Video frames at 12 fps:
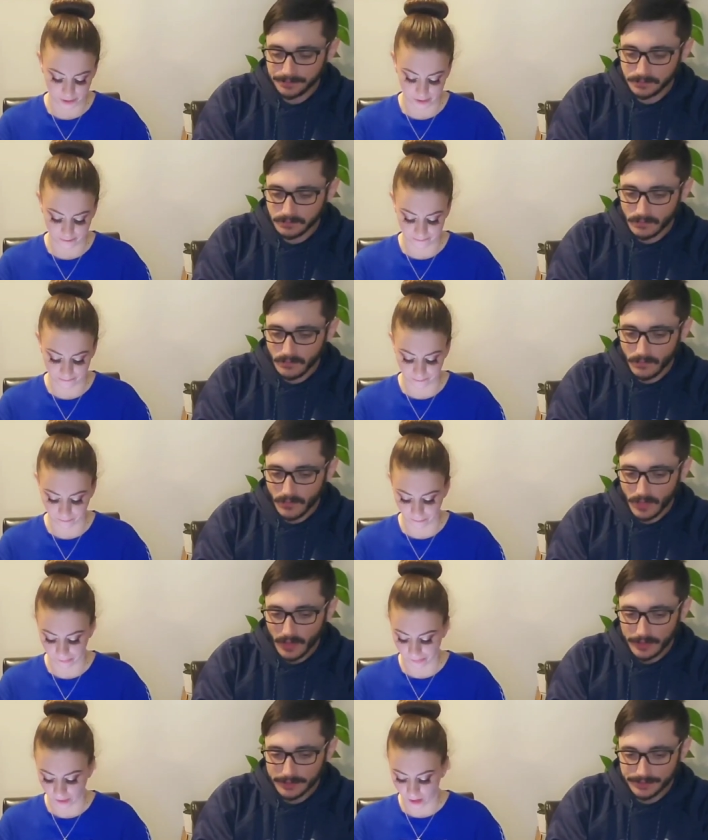Speaker 1: but
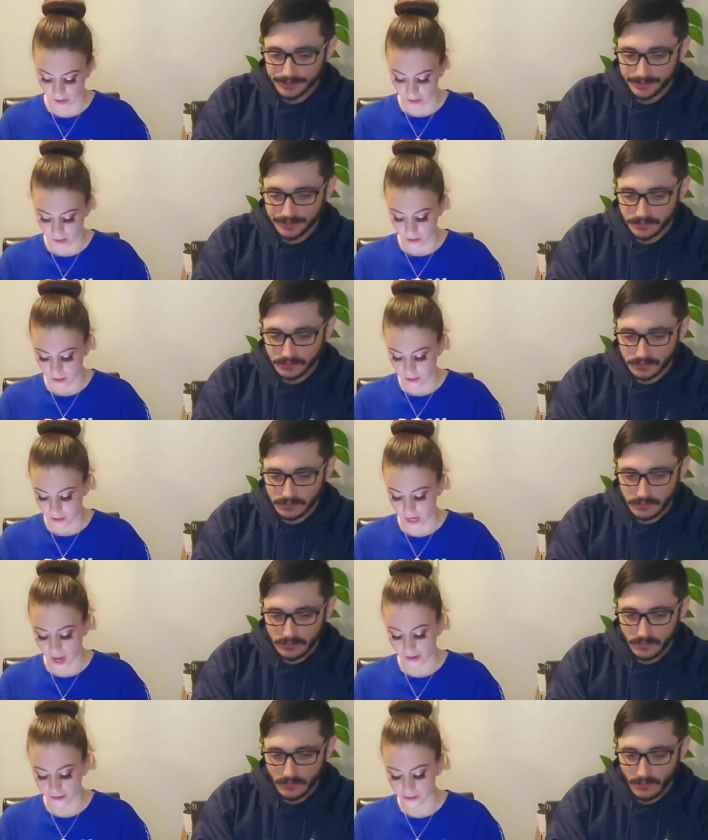
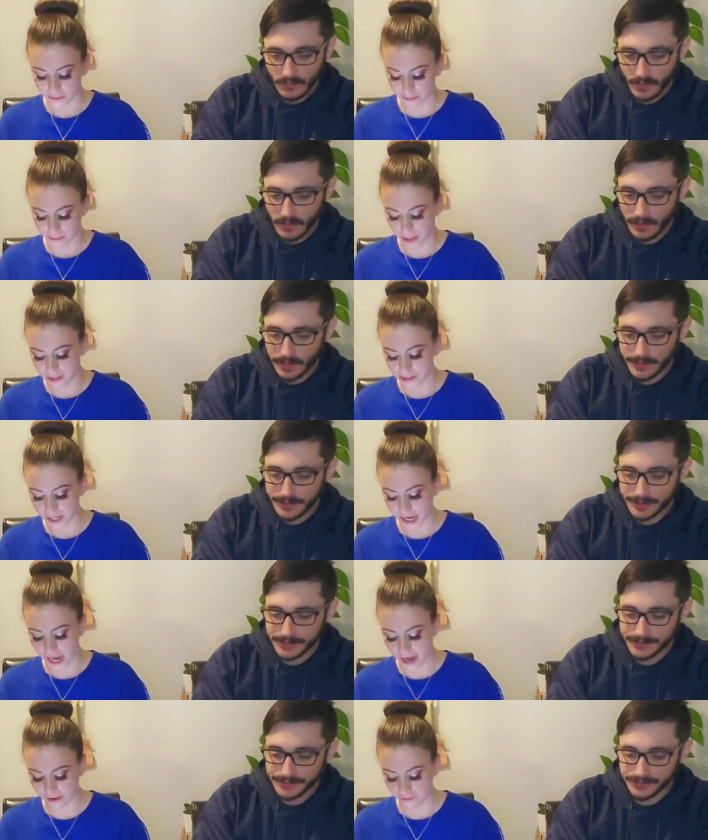yes, must I
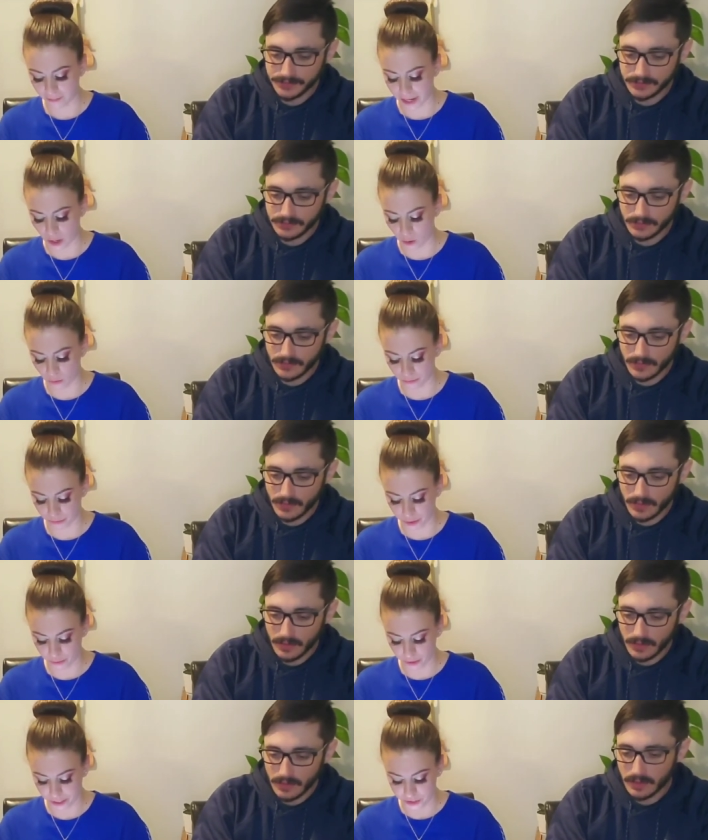have my own
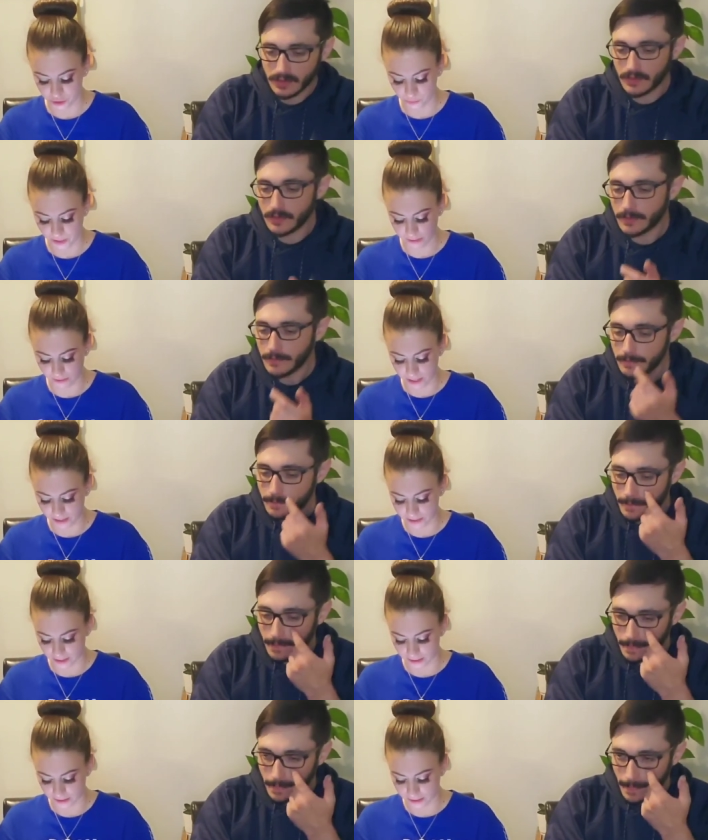brewery to be
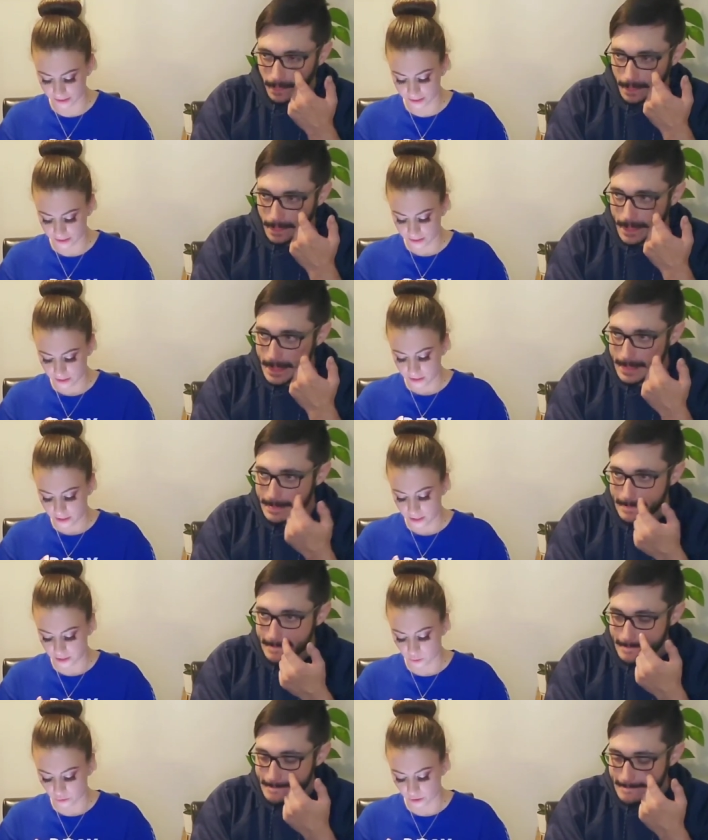licensed?
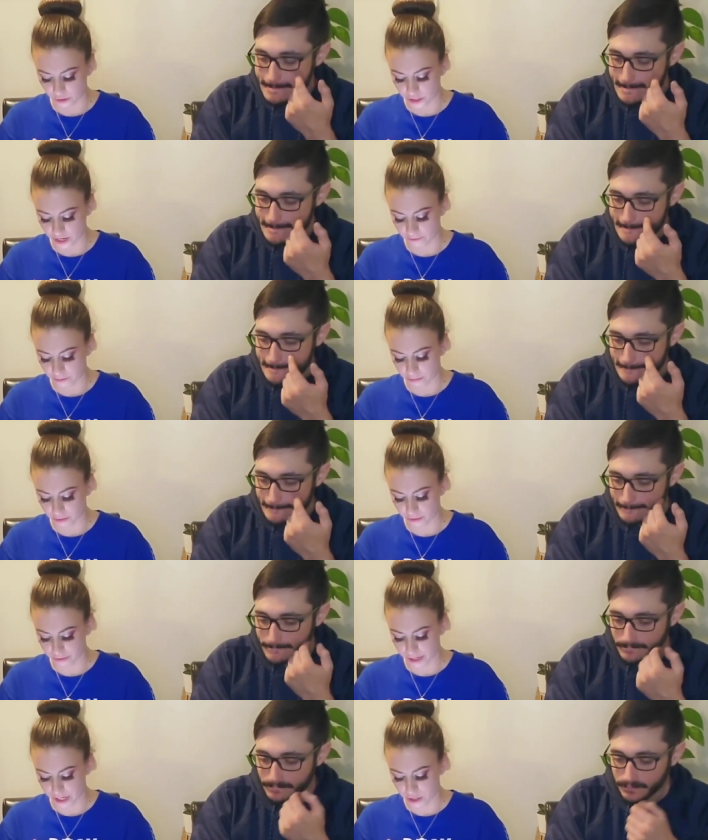in order to have a
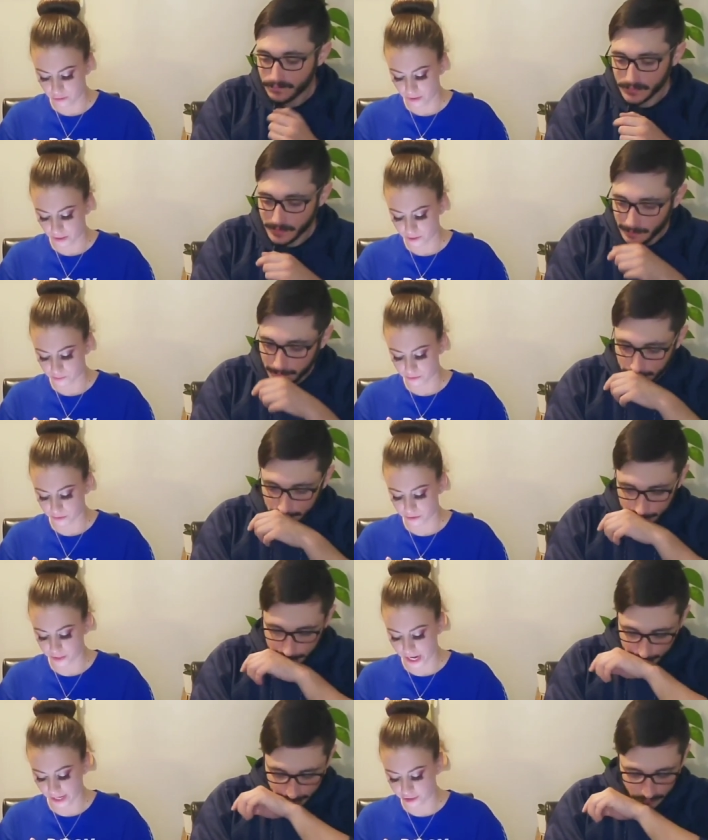brewery, you must pro
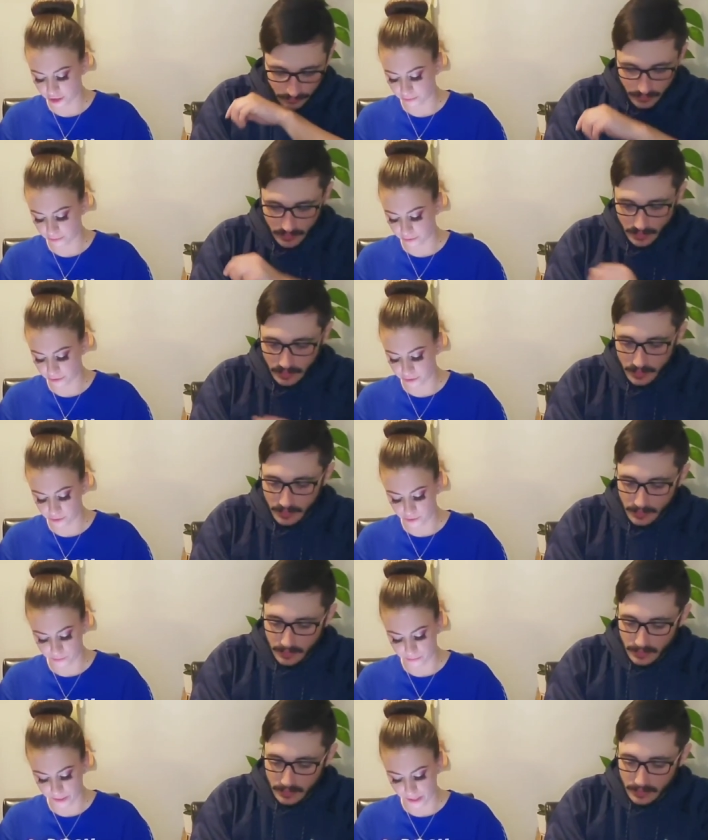actually produce
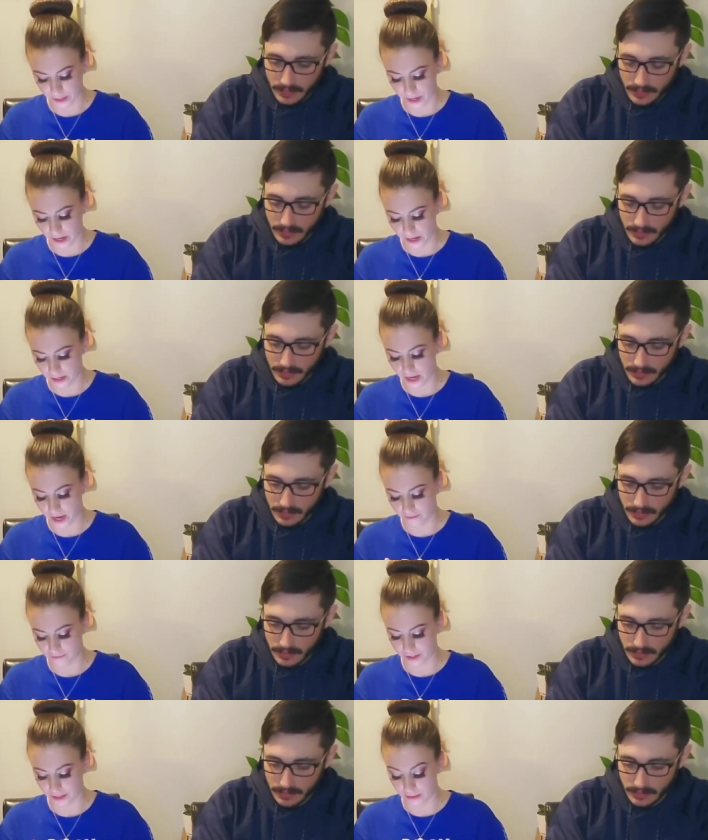beer and have
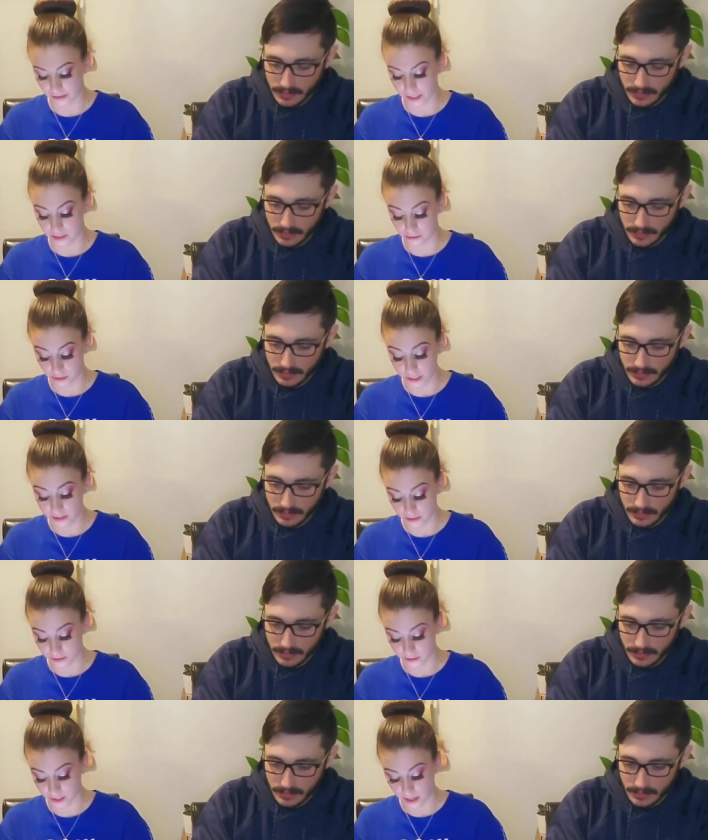a legal
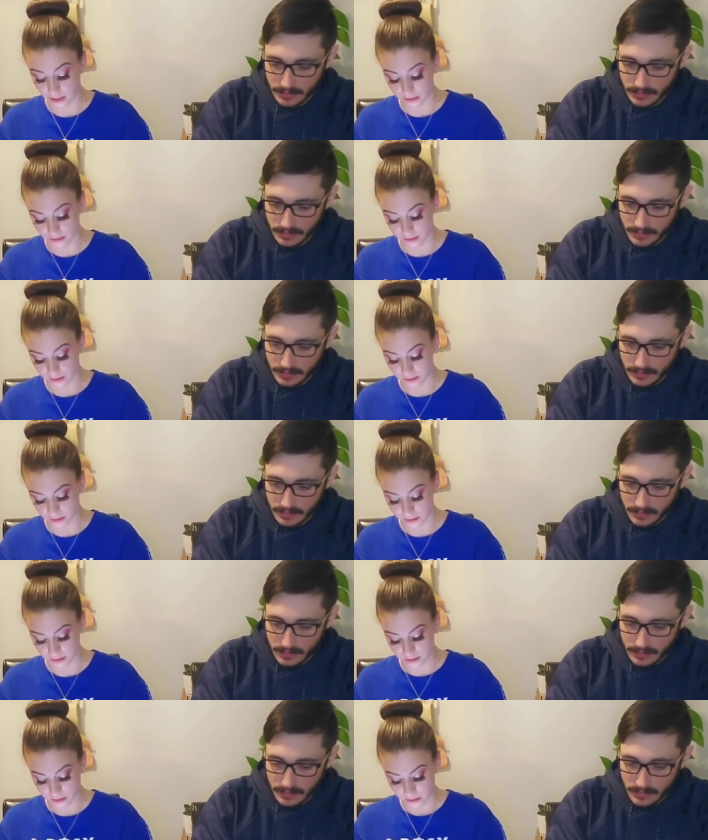license, yes.
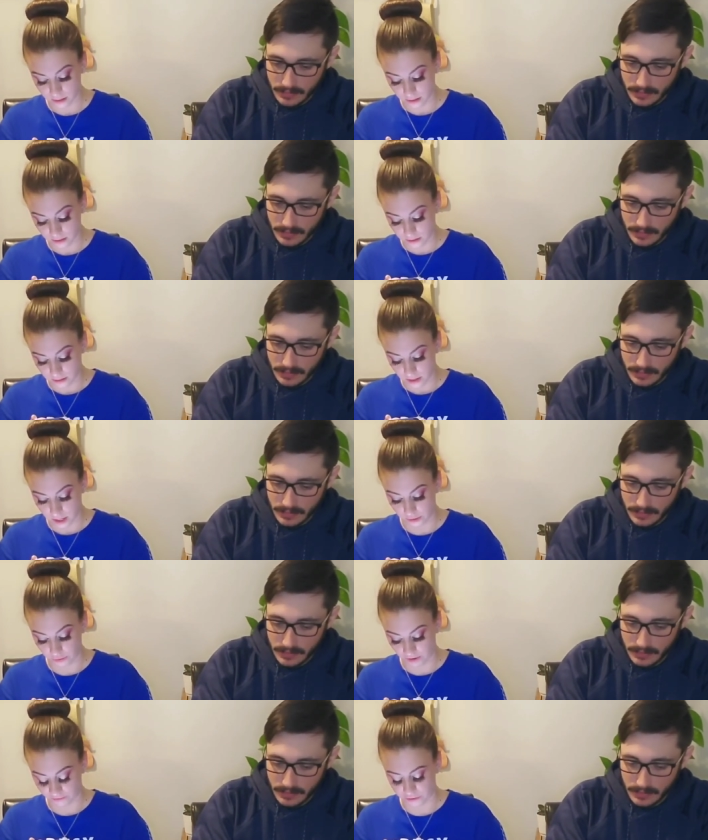And you
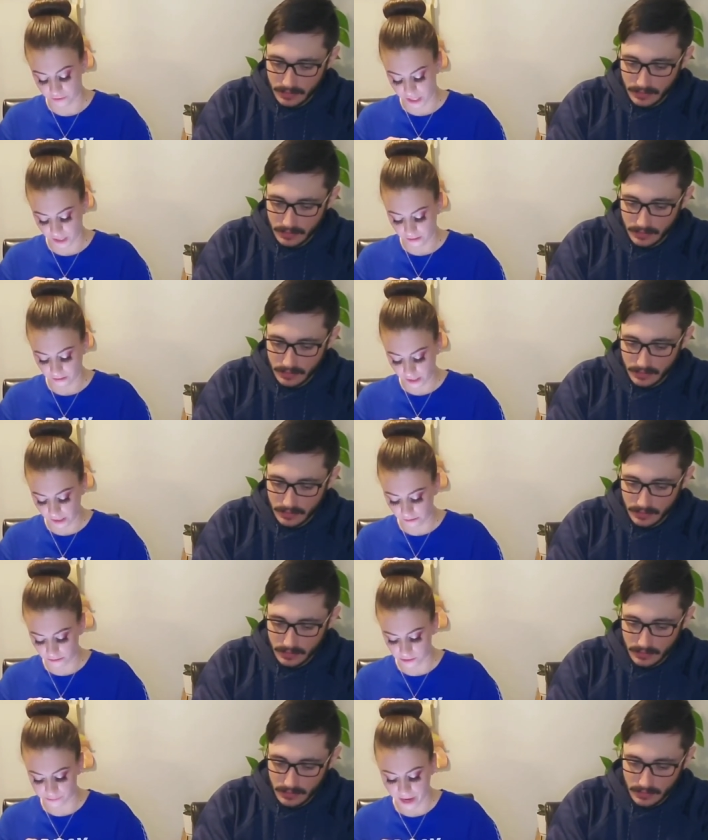have to meet legal
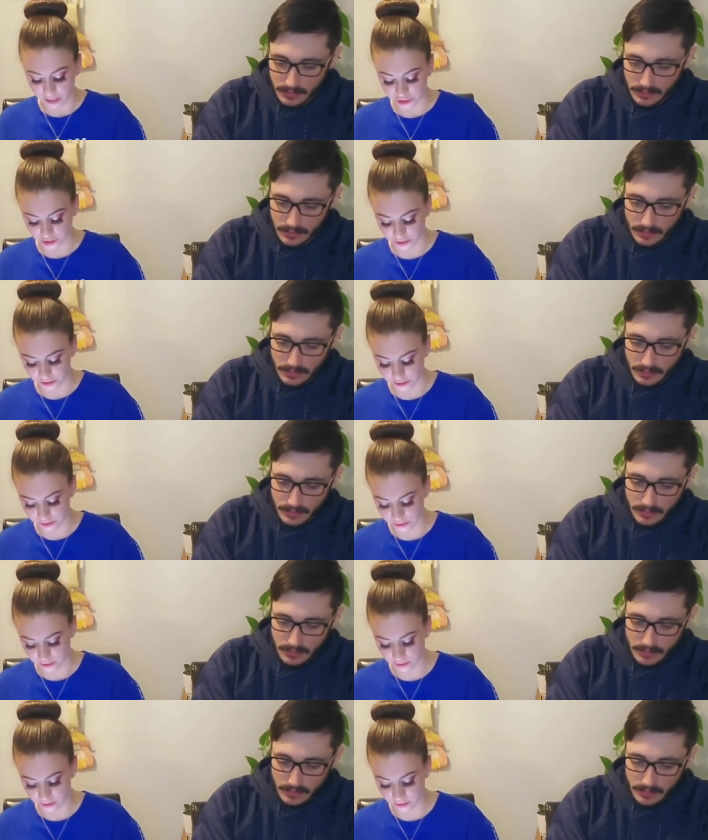inspections.